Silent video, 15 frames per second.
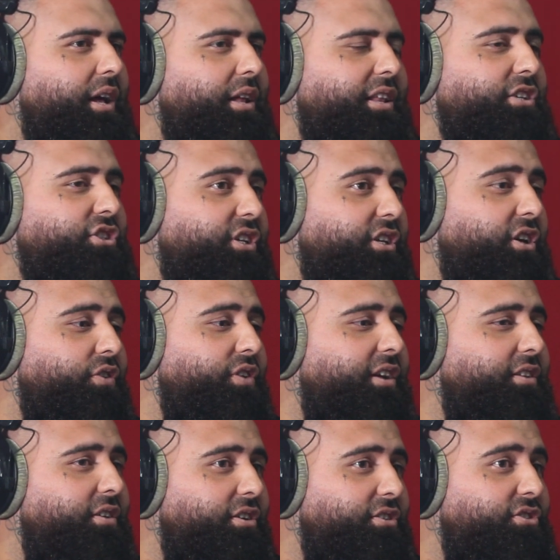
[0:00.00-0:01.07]
And then she
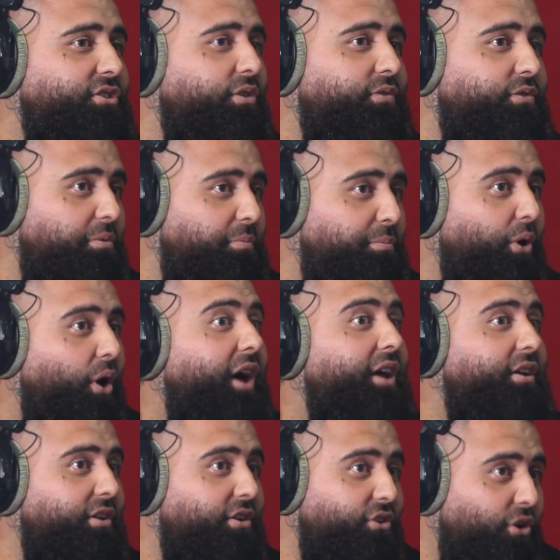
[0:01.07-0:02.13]
corrected herself to
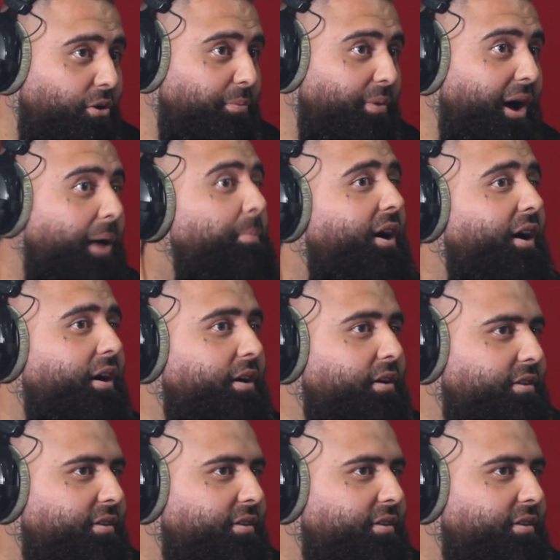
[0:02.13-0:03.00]
Biden, not Obama,